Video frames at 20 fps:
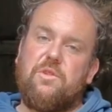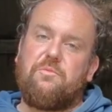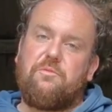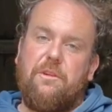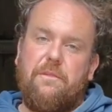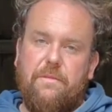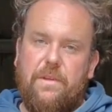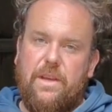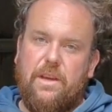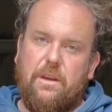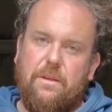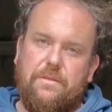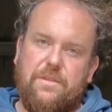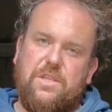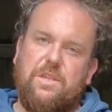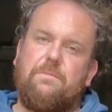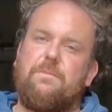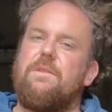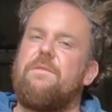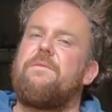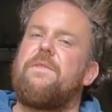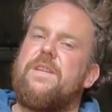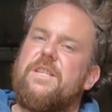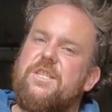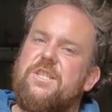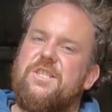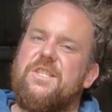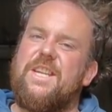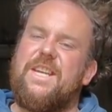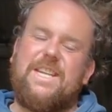just briefly go over some of the
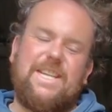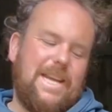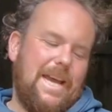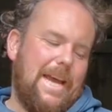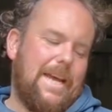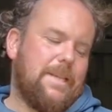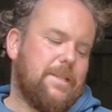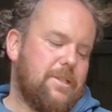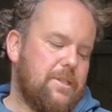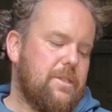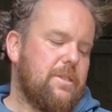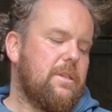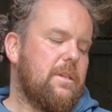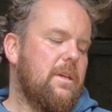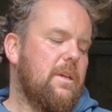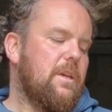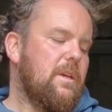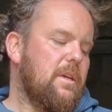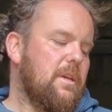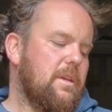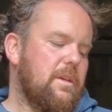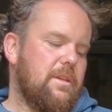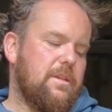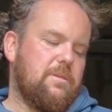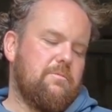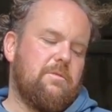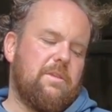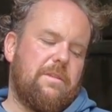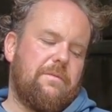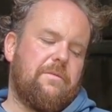features it has.
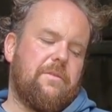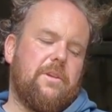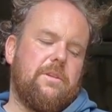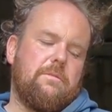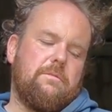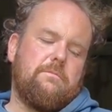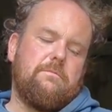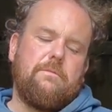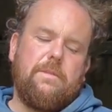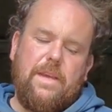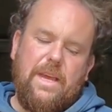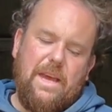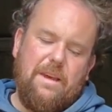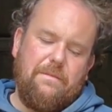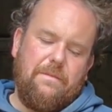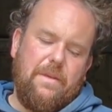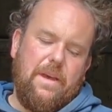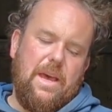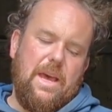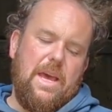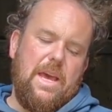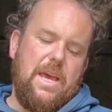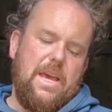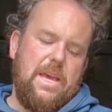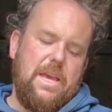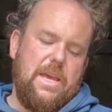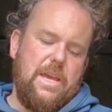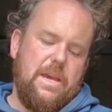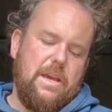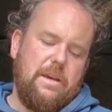So at the front we have
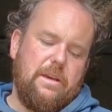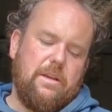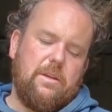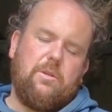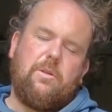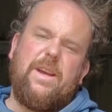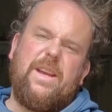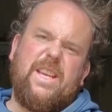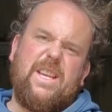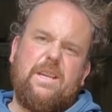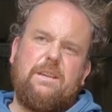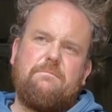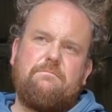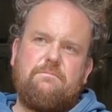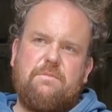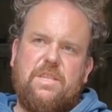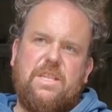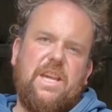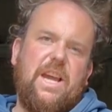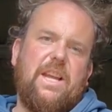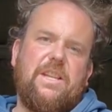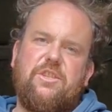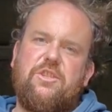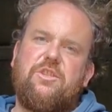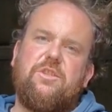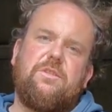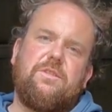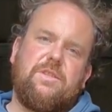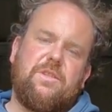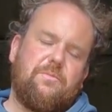a quick
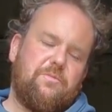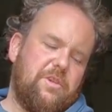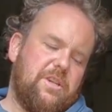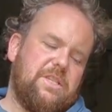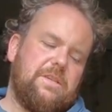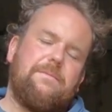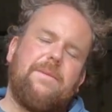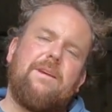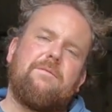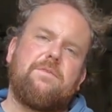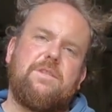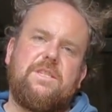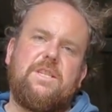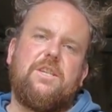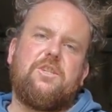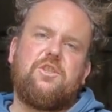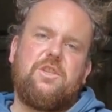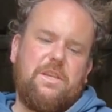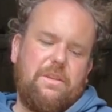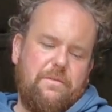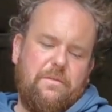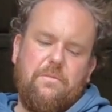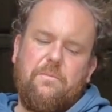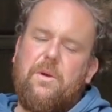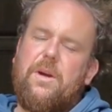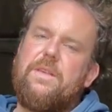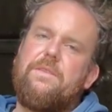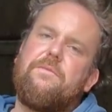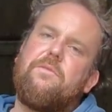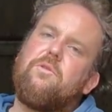detach suppressor mount. Essentially, if you
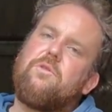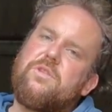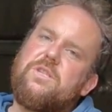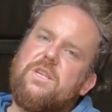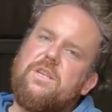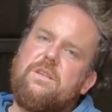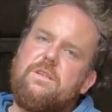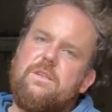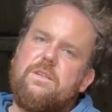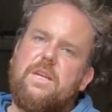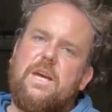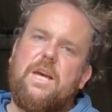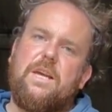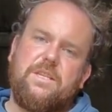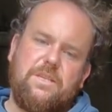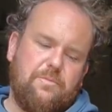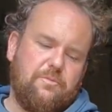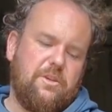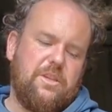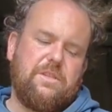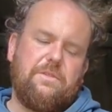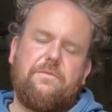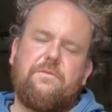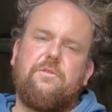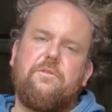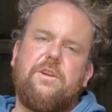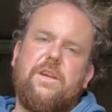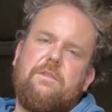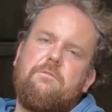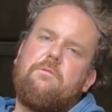buy the Vorsk suppressor
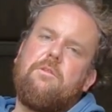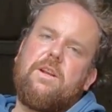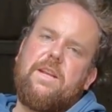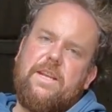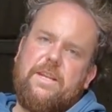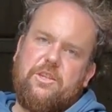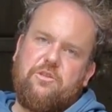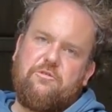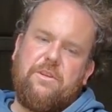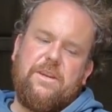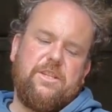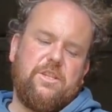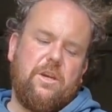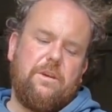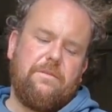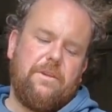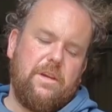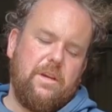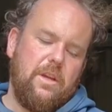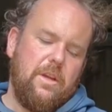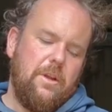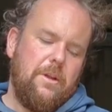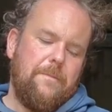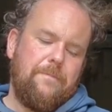for it, it will click straight over,